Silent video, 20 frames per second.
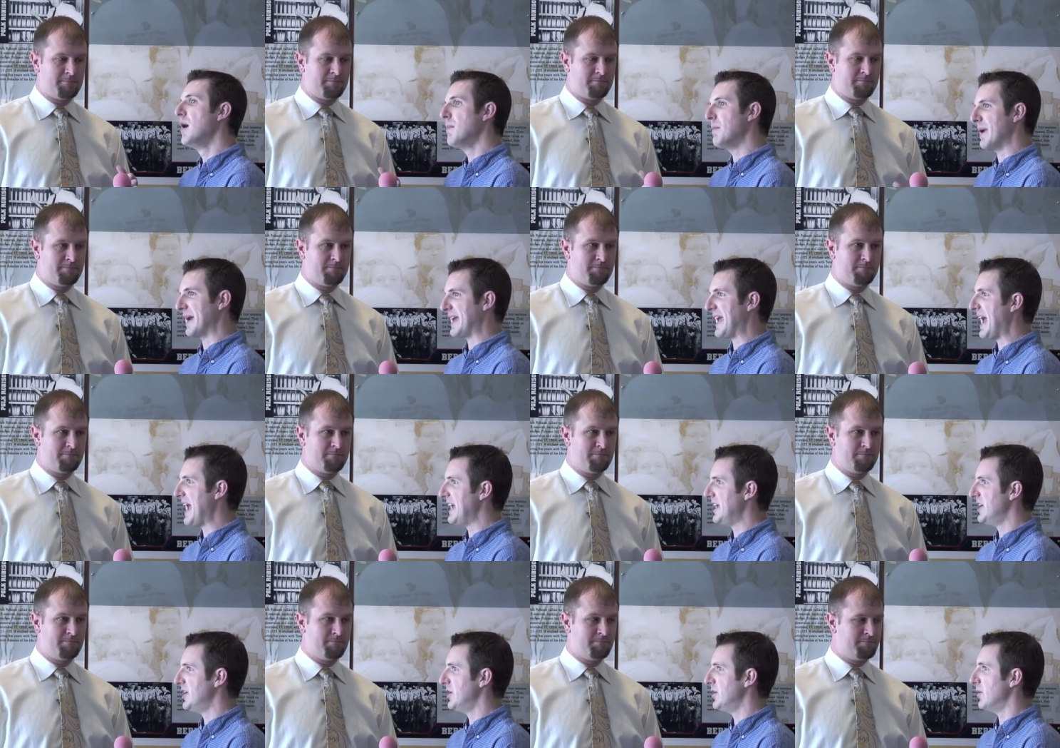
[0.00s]
Speaker 1: But
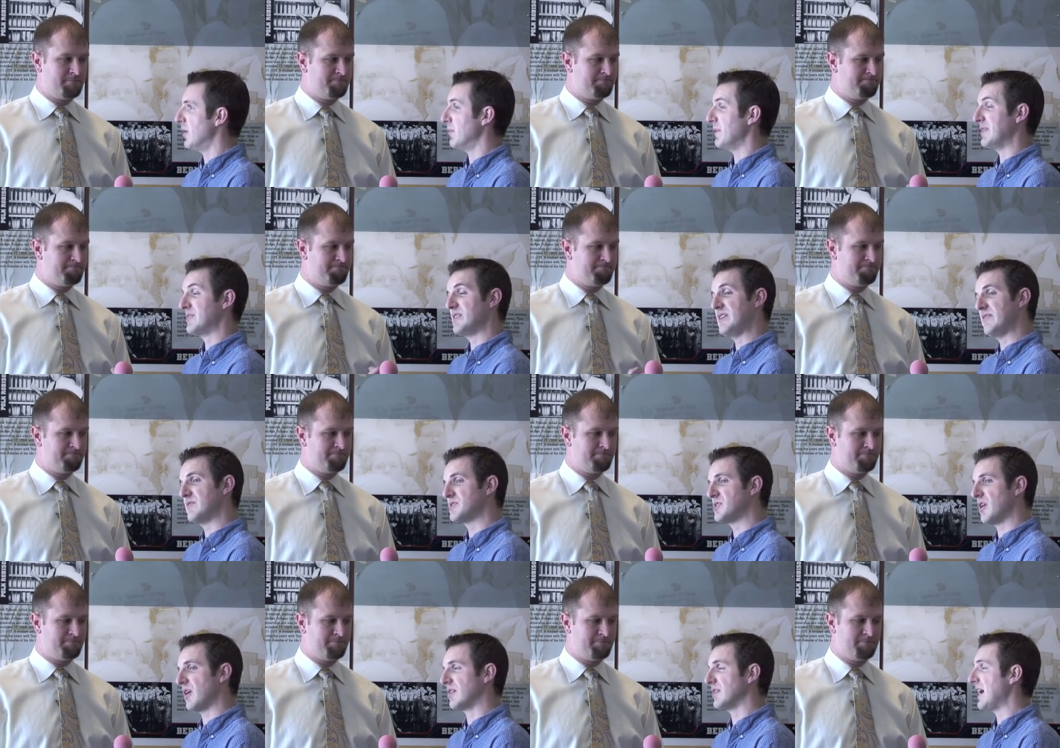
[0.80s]
KU, and we even
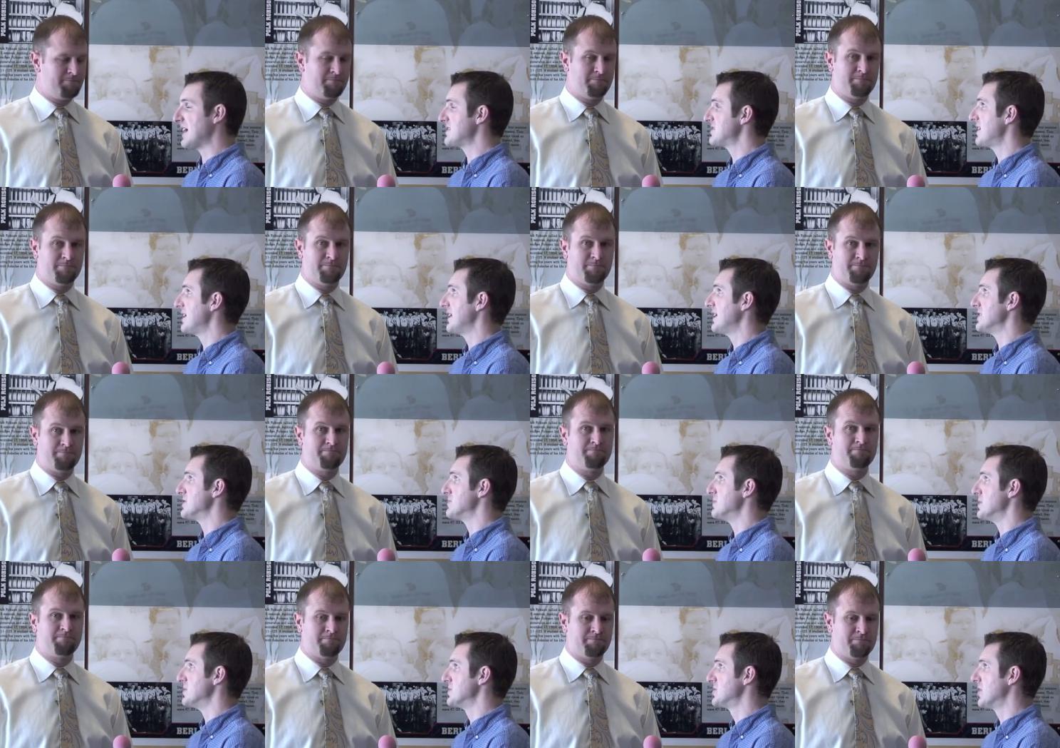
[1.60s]
saw it last night
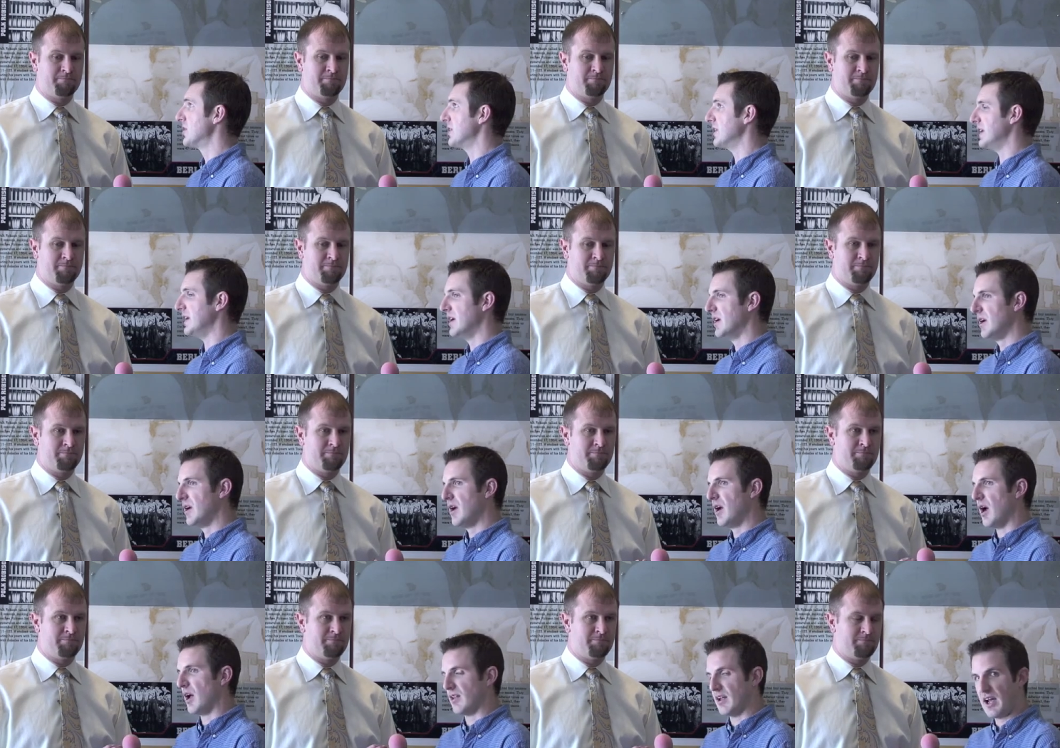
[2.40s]
against Missouri,
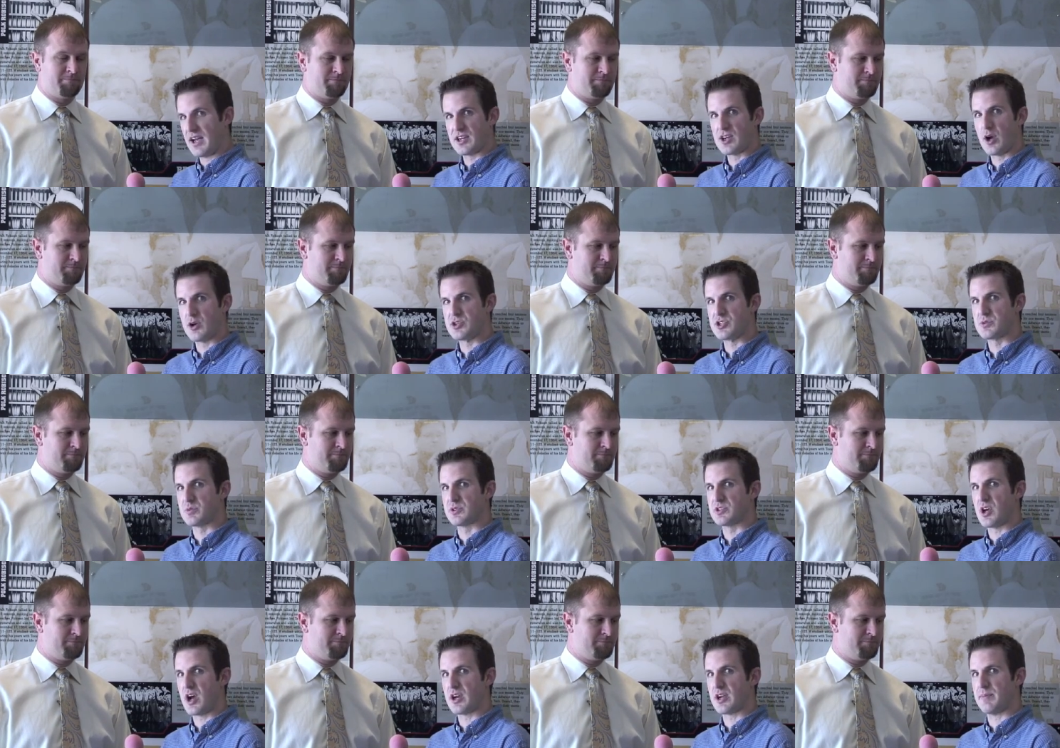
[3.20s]
a lot of coaches
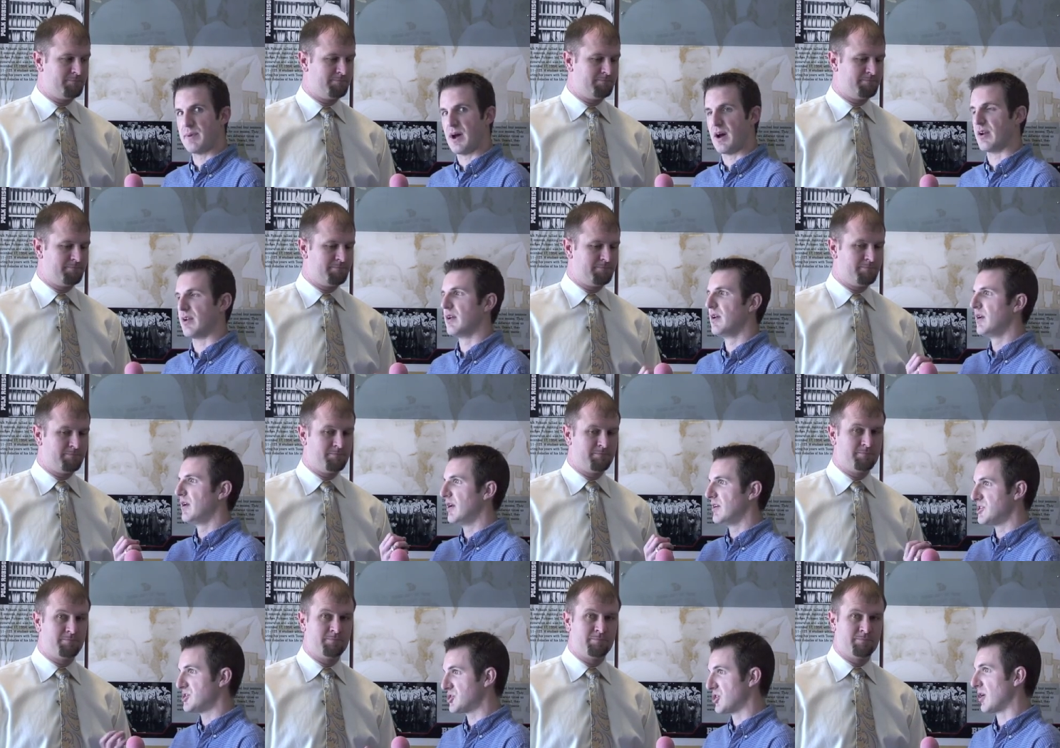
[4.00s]
will talk about
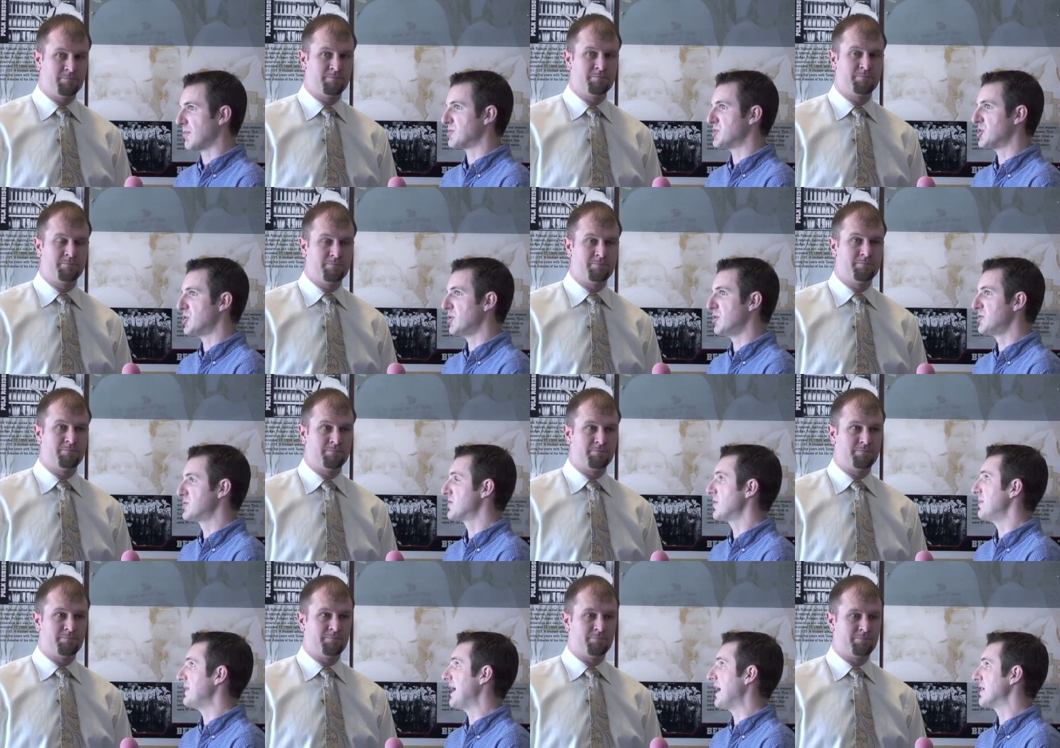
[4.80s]
sharpshooters
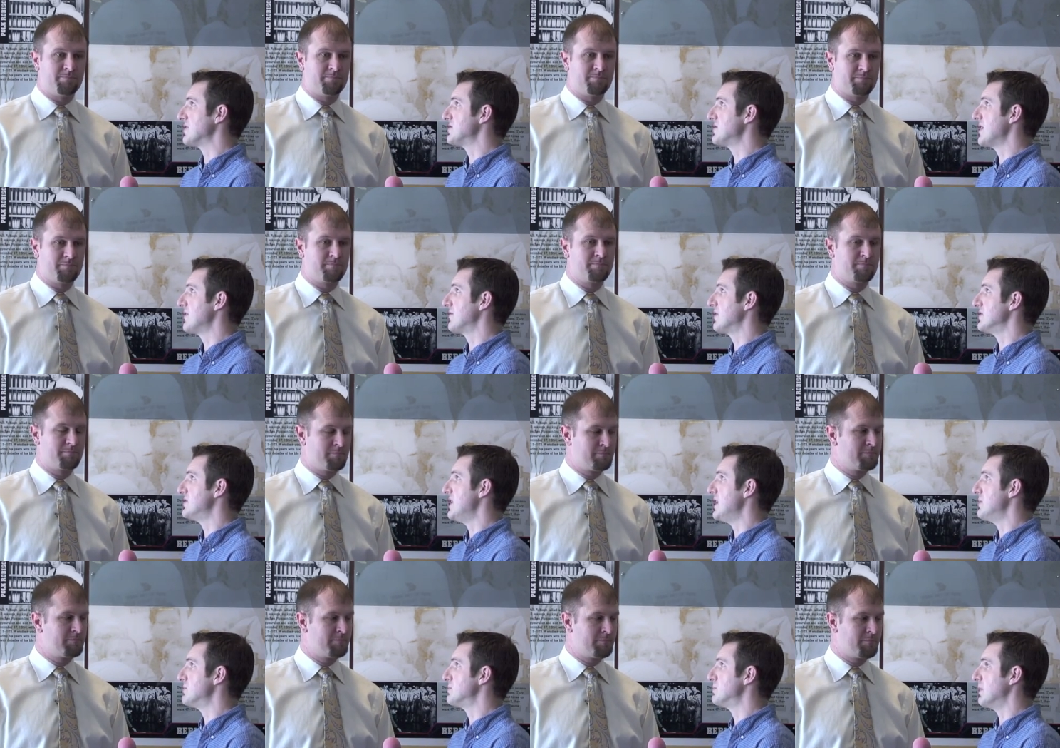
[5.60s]
from the outside for
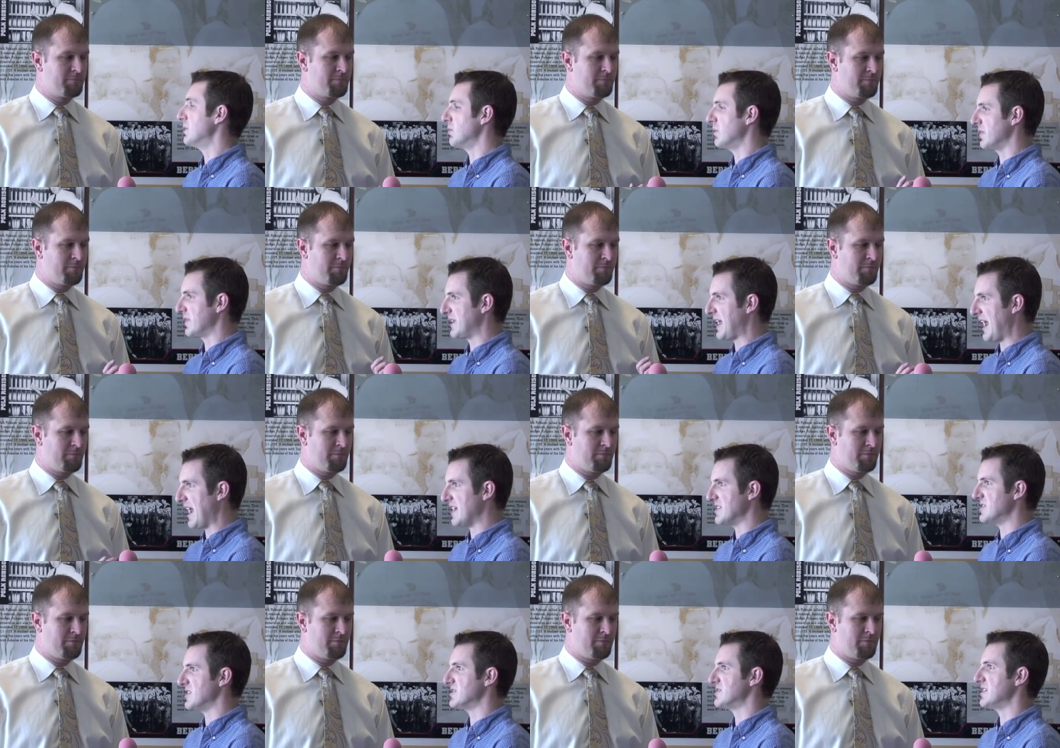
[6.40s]
teams, but with
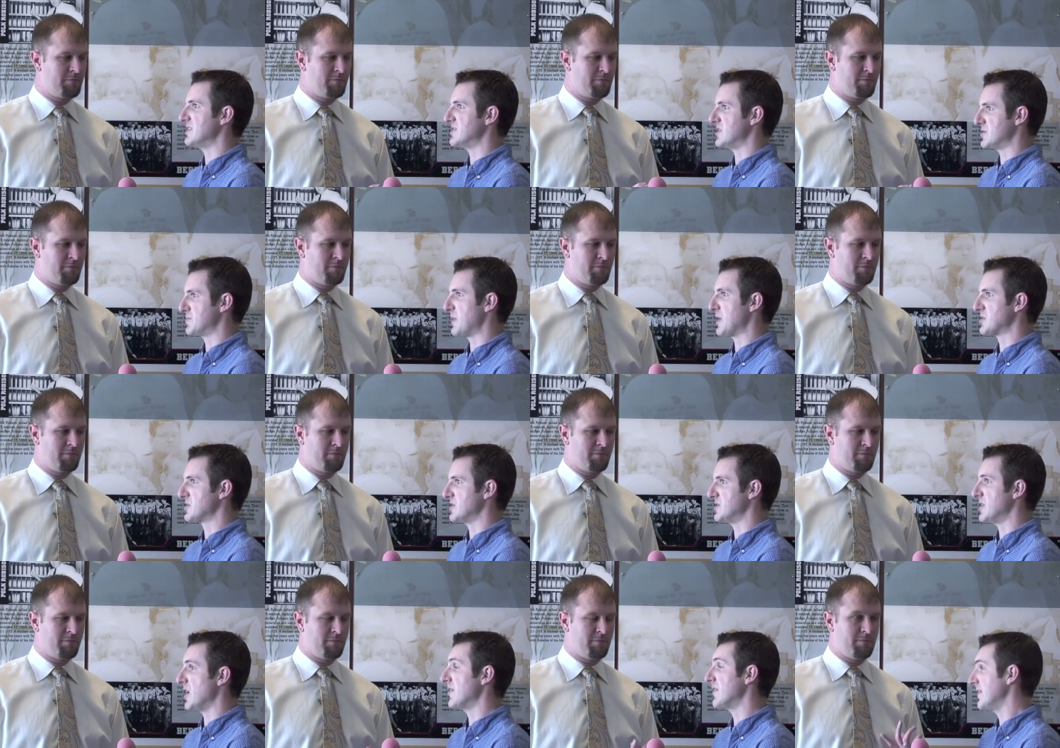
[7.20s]
Kansas, it's
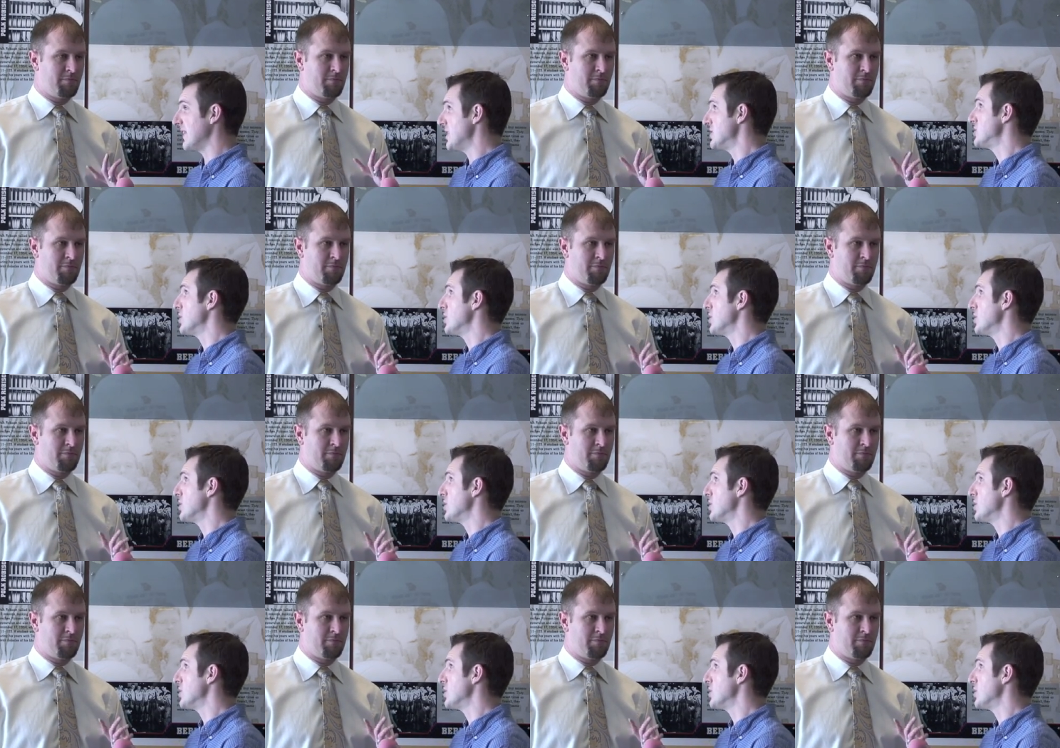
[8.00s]
especially tough, and they